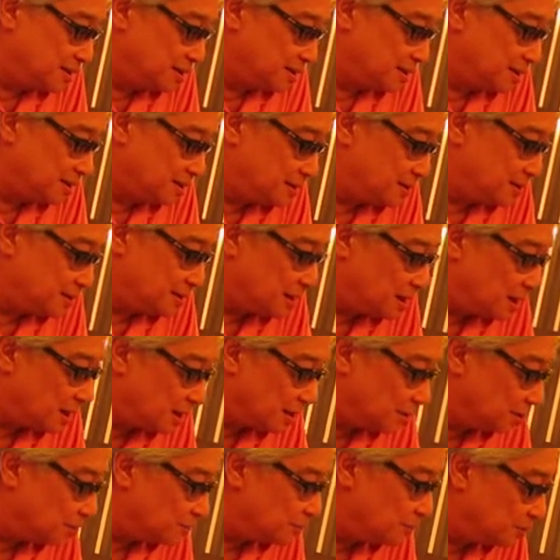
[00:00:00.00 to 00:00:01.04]
that is the
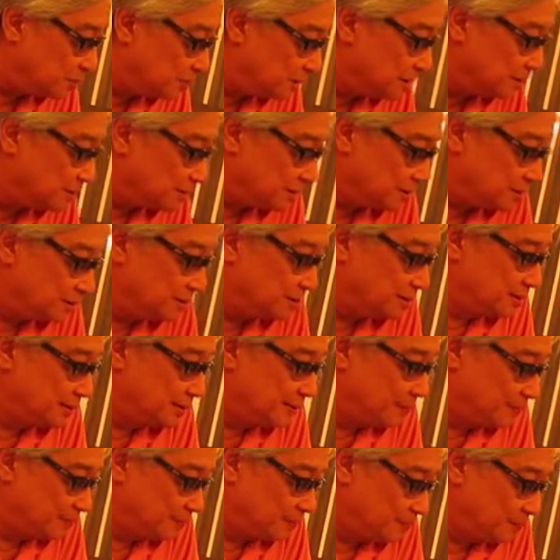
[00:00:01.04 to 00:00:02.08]
heart of the matter.
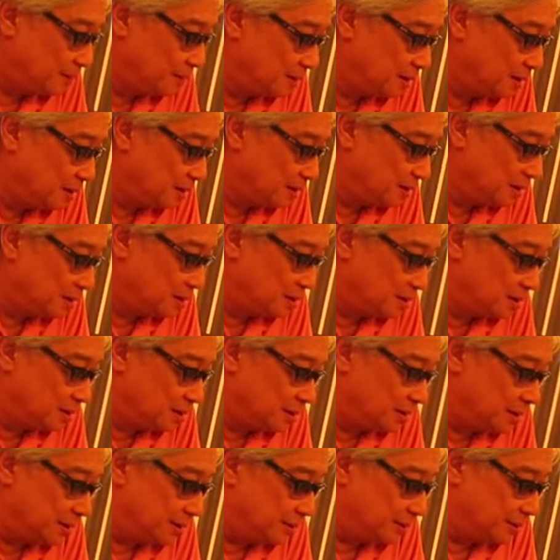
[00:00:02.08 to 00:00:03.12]

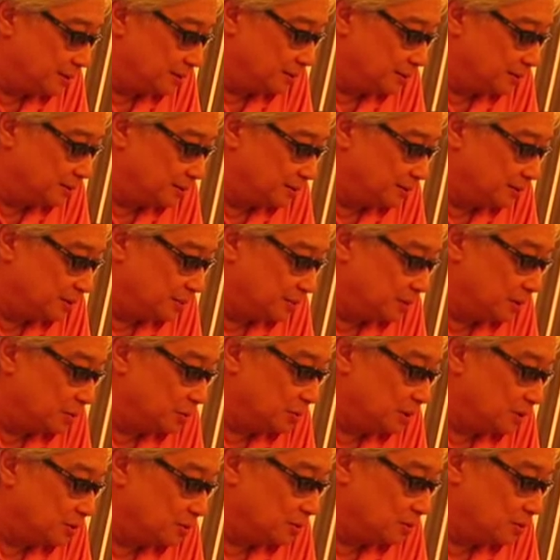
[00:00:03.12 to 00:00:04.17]
When
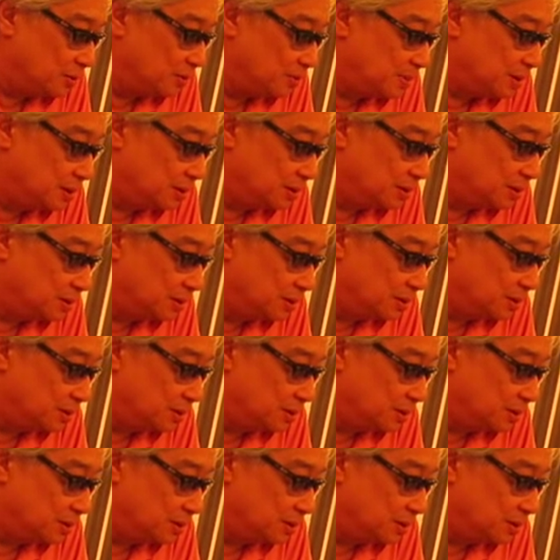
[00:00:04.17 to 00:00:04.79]
we talk about